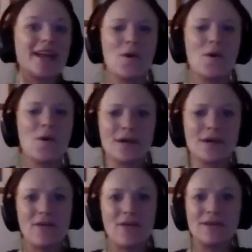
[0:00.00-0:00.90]
Wars,
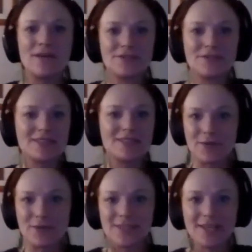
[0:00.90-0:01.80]
all this stuff
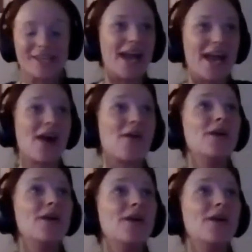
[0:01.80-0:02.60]
we're stuck in now.